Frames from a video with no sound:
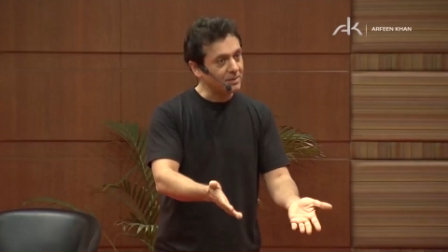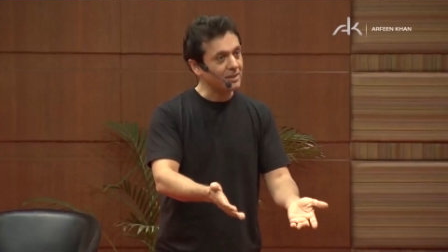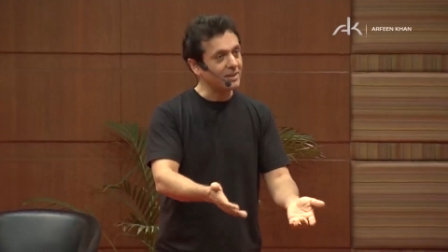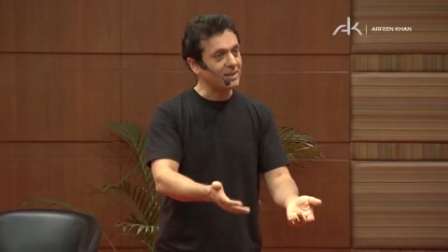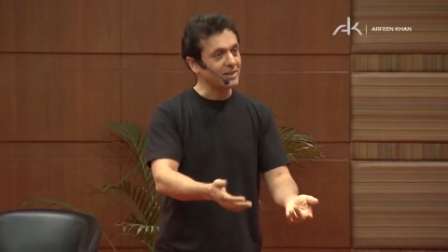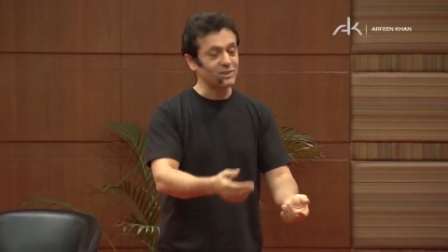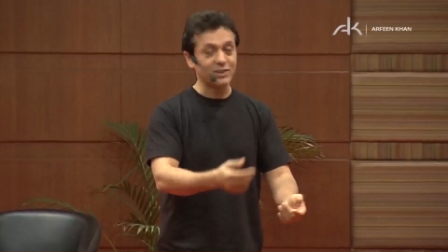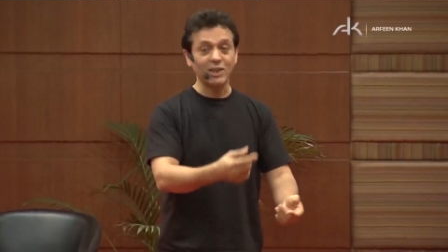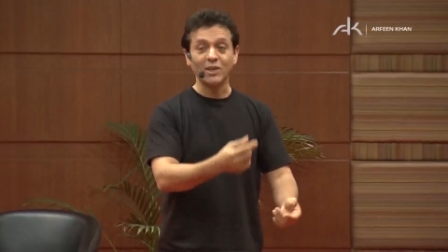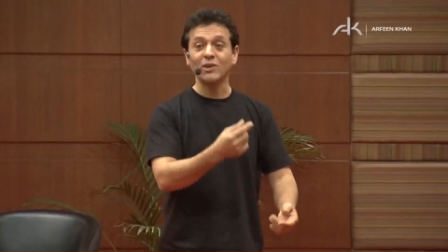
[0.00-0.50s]

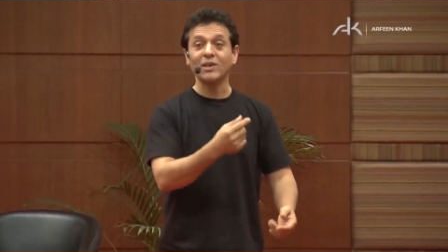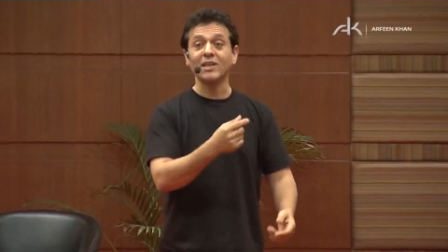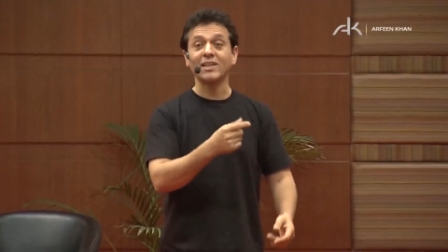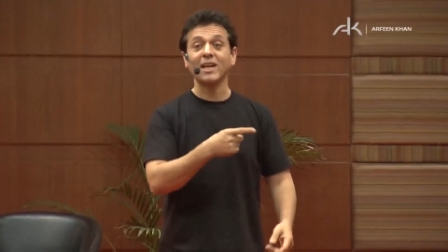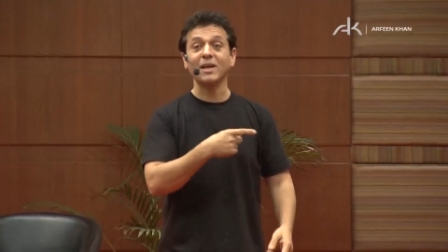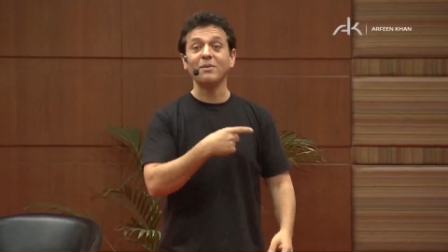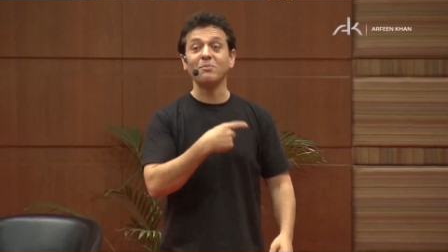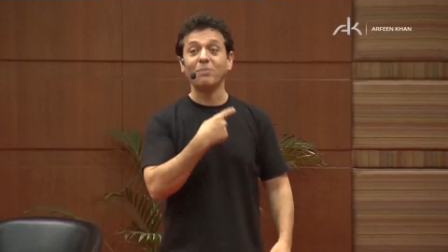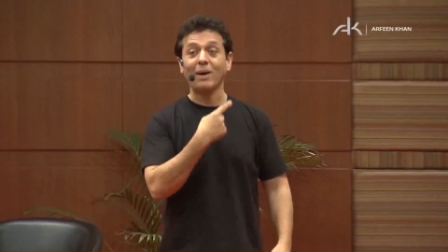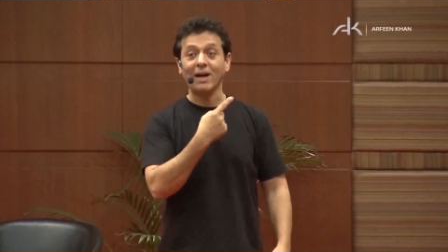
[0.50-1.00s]
She's going to
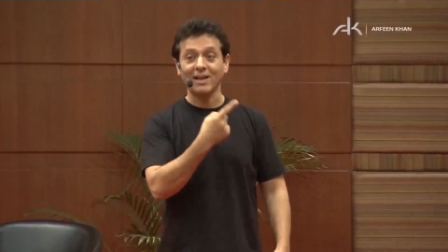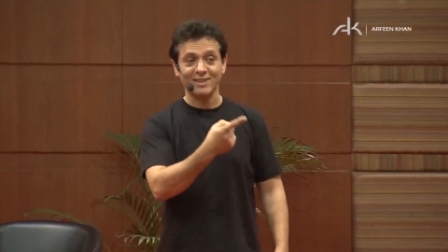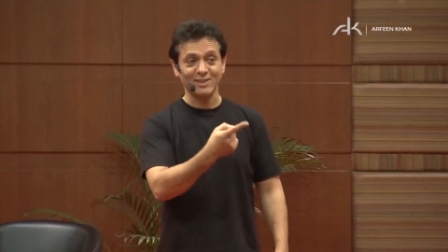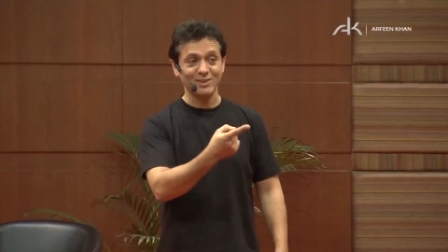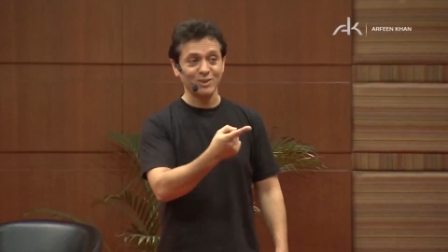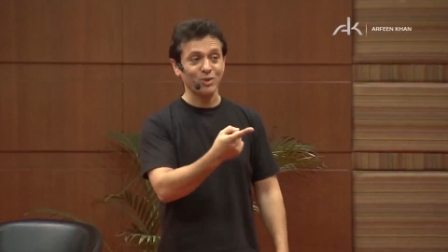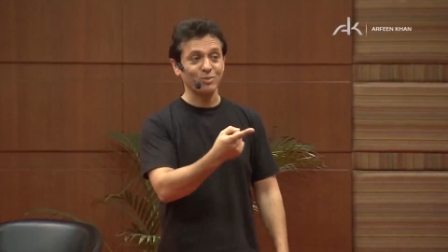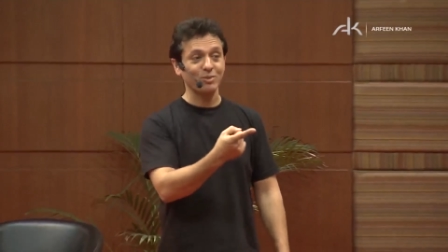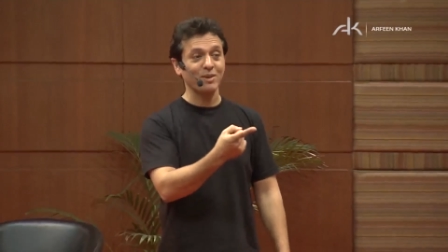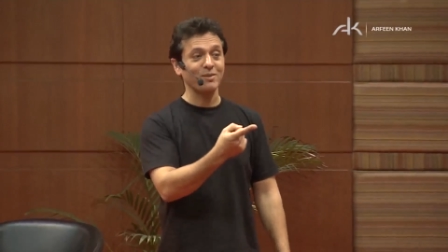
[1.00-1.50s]
say but.
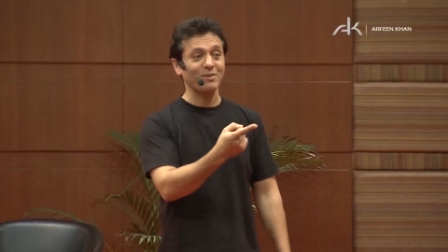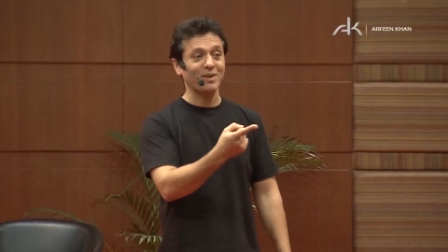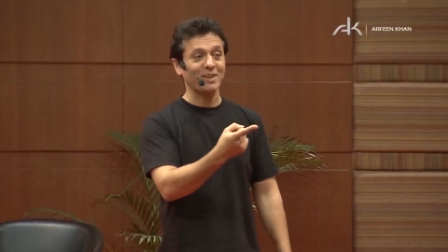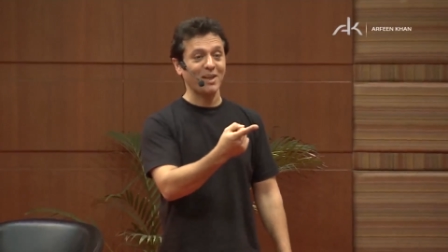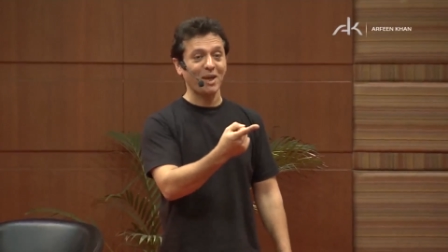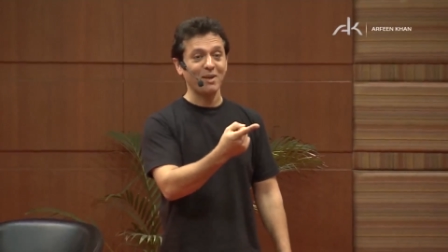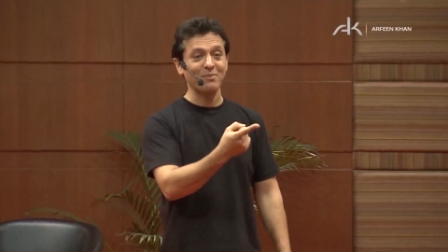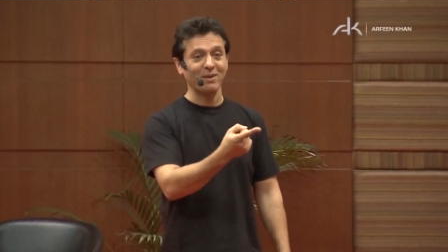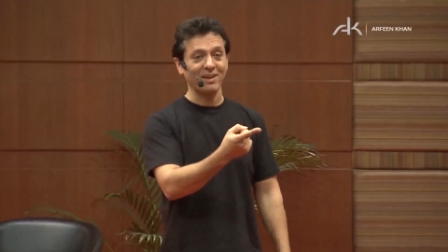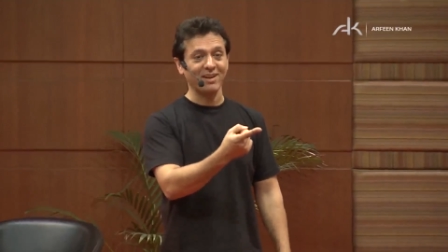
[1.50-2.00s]
She's better to
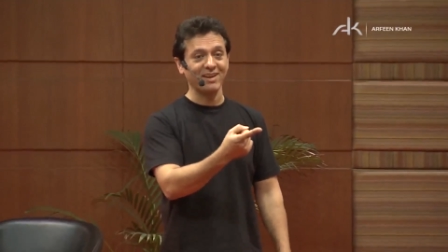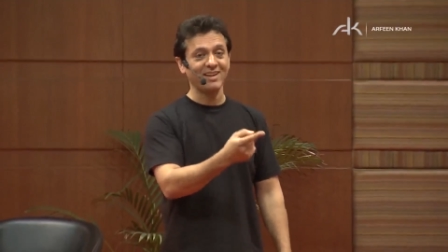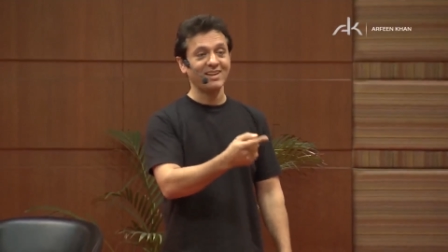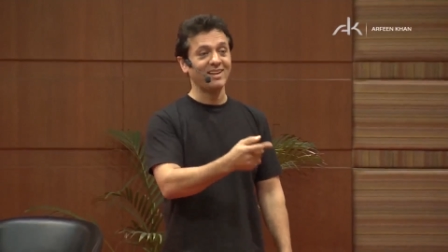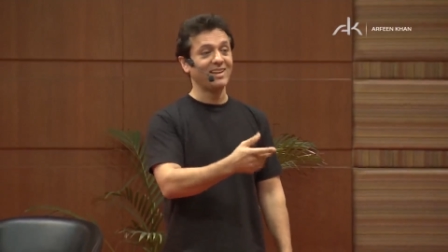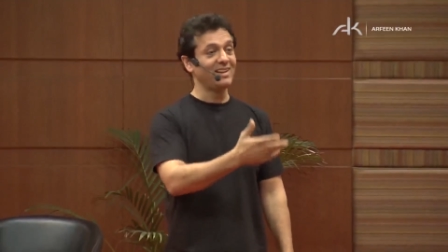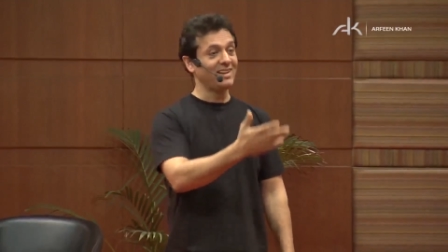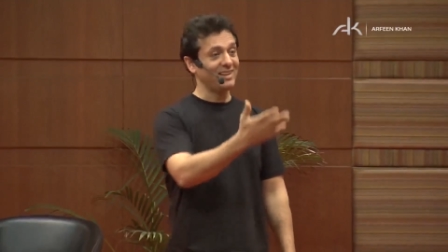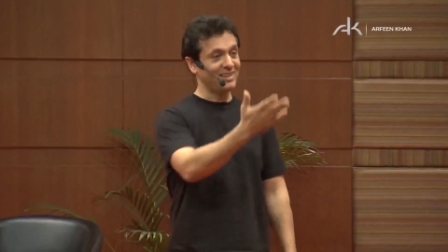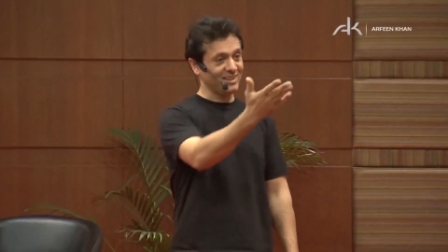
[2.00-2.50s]
say but.
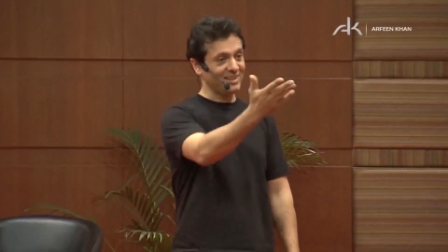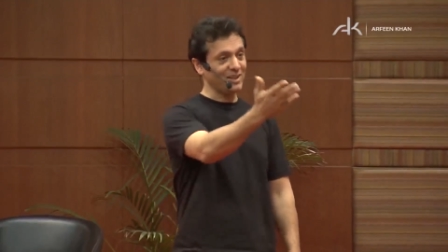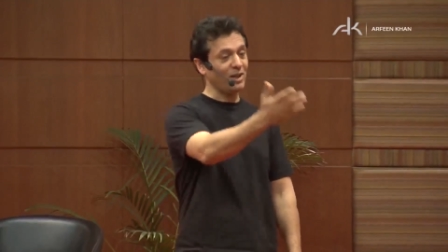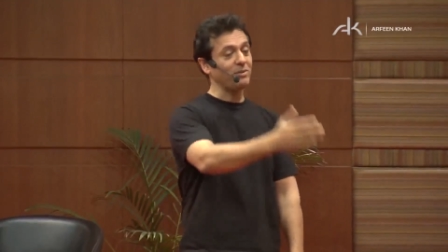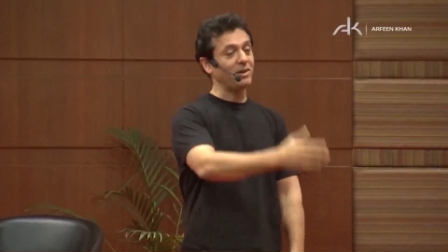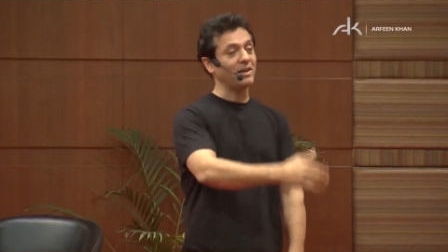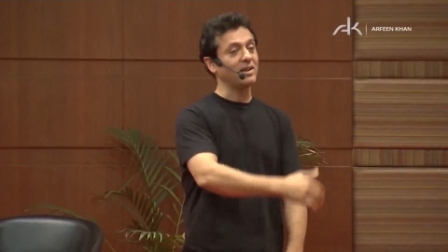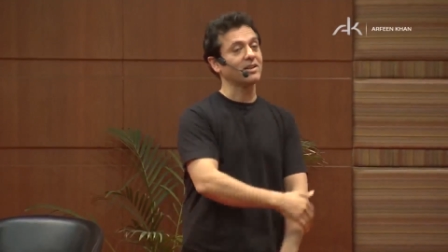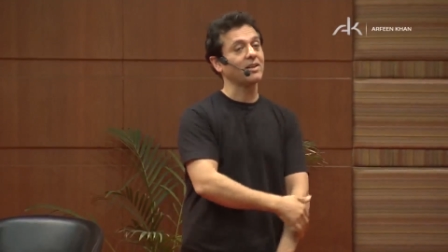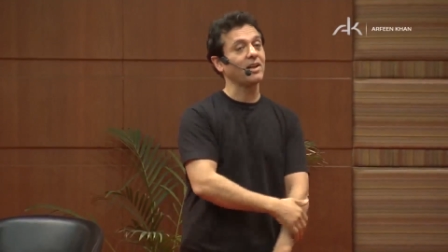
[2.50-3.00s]
Tell
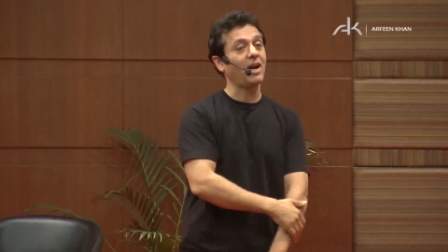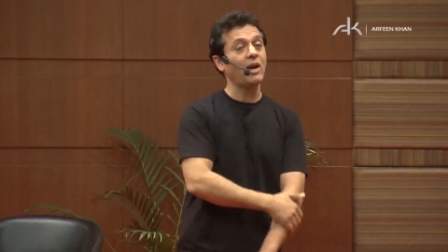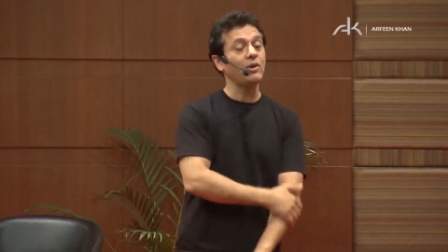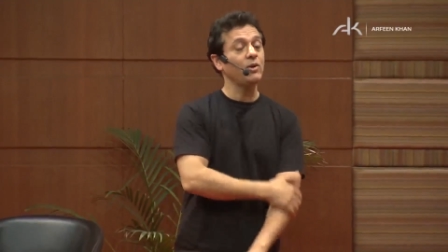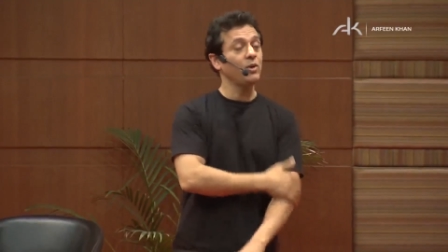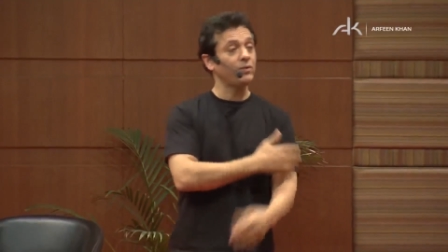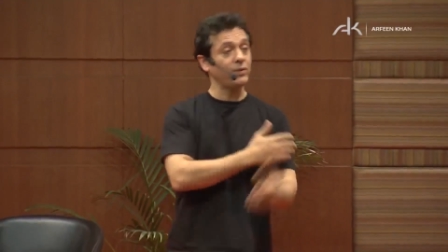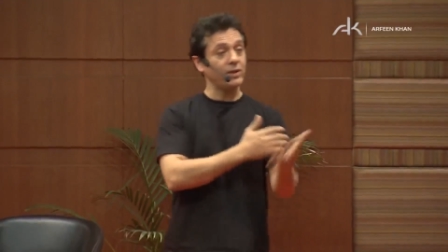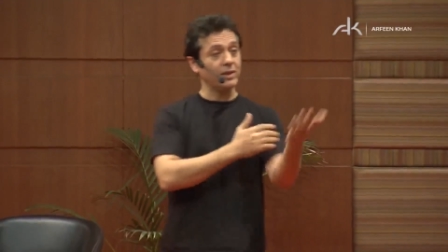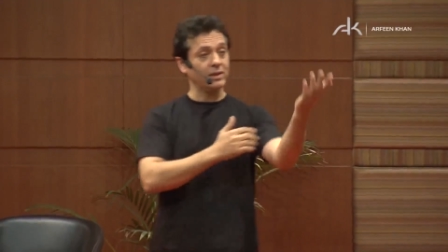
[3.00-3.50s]
me. So how
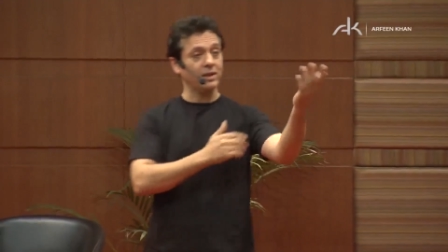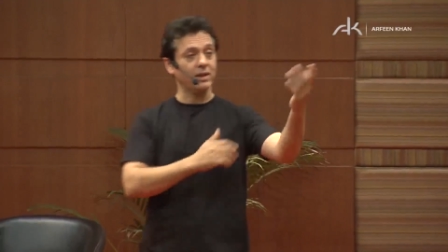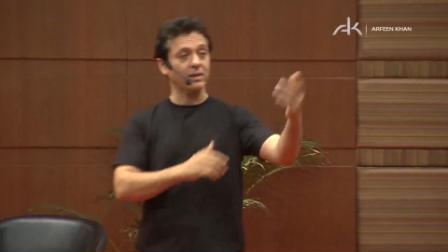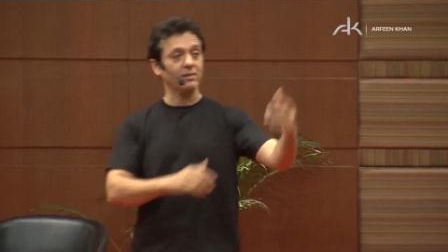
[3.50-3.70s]
do you fix it?